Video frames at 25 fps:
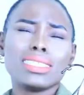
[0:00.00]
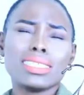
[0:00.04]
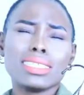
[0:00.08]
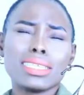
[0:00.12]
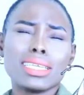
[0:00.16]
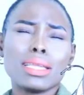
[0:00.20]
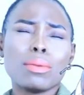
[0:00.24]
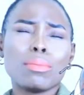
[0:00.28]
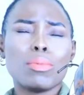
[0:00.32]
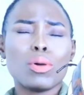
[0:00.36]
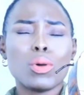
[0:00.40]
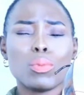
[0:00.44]

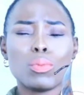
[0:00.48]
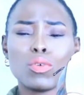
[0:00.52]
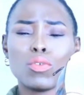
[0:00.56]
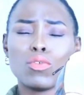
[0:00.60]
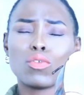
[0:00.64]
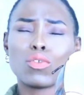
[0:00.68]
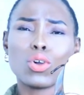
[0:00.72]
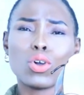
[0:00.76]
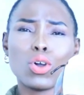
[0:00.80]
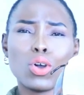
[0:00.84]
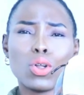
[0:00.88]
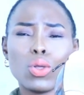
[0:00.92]
needed a pop
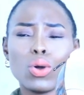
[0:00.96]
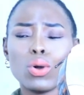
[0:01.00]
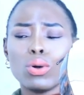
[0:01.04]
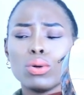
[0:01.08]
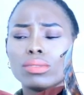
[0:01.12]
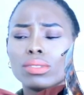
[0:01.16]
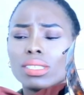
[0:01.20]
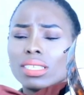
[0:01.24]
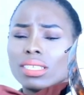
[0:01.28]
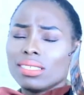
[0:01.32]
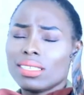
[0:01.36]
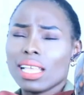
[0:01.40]
of color
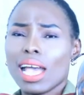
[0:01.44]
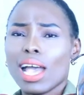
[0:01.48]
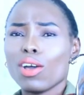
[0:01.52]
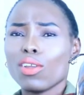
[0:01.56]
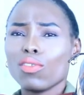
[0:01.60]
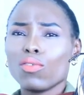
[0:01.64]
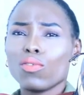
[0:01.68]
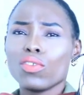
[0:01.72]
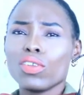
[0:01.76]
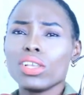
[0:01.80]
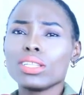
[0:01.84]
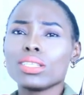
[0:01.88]
on this
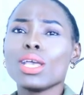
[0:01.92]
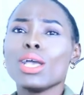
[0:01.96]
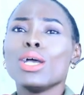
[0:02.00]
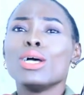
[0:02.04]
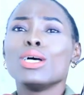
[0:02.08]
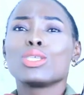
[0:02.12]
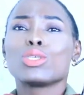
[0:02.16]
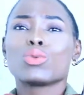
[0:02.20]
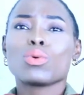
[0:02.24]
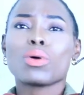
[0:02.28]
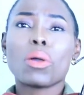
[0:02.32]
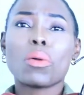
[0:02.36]
outfit
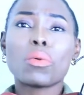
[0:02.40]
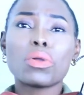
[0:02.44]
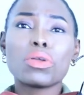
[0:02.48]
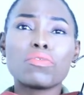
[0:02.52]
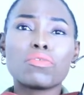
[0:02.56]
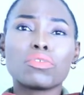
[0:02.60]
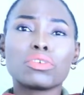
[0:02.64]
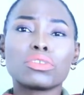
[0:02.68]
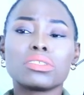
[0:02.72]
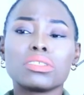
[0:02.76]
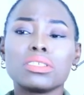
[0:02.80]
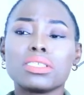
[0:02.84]
so i
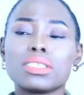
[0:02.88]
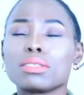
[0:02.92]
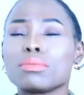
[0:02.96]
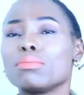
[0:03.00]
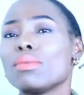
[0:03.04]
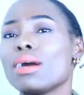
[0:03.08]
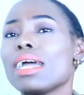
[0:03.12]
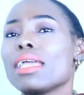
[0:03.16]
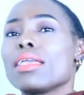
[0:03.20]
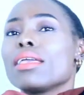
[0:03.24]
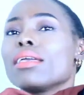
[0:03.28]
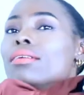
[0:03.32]
went for this
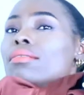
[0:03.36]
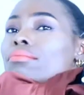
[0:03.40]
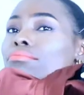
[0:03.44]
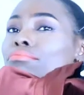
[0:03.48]
my